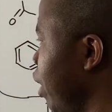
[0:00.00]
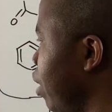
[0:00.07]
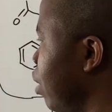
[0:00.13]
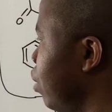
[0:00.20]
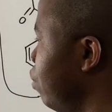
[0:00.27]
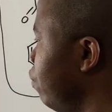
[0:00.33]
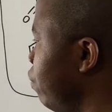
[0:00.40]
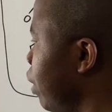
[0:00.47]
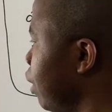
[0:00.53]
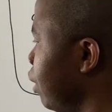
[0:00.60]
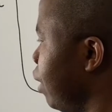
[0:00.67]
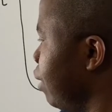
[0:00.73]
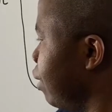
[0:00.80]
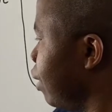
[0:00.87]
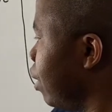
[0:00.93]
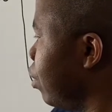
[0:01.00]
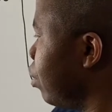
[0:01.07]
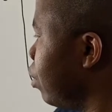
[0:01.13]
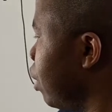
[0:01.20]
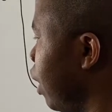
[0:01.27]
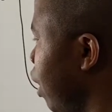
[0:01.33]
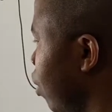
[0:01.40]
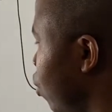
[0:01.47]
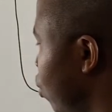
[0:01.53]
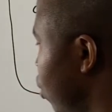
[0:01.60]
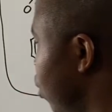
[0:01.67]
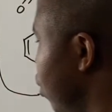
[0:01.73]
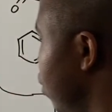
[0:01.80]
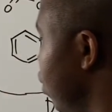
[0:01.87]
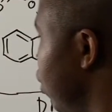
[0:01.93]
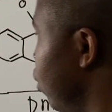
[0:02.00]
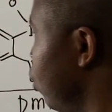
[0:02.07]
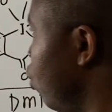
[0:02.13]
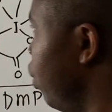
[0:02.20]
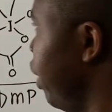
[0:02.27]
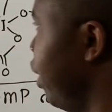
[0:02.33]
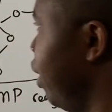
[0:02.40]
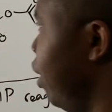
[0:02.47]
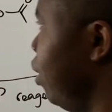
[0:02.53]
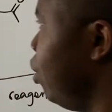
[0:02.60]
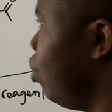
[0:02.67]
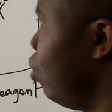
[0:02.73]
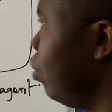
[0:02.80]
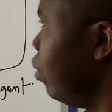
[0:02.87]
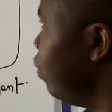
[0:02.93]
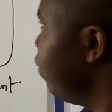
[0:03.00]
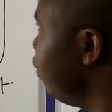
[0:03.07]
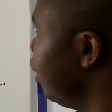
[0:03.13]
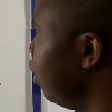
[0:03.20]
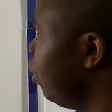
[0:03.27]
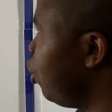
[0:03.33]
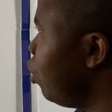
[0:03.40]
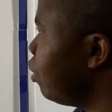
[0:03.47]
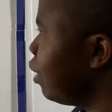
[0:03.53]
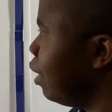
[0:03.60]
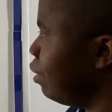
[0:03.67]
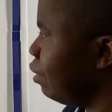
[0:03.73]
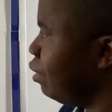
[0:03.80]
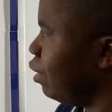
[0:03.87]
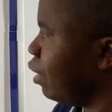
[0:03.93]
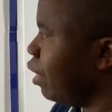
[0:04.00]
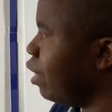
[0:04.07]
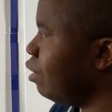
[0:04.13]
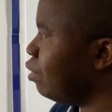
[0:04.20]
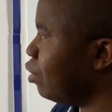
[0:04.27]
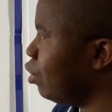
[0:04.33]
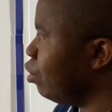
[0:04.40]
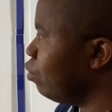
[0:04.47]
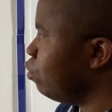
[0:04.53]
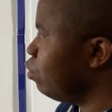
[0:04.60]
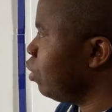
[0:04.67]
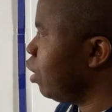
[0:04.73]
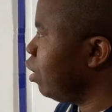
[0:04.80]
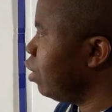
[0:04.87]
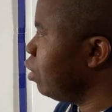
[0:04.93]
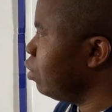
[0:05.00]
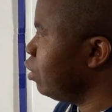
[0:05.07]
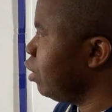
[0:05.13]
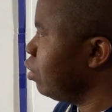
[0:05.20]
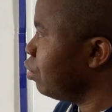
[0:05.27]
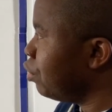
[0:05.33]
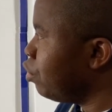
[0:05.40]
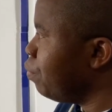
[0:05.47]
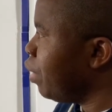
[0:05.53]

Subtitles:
convert a secondary alcohol to a ketone, just as in the case of the chromic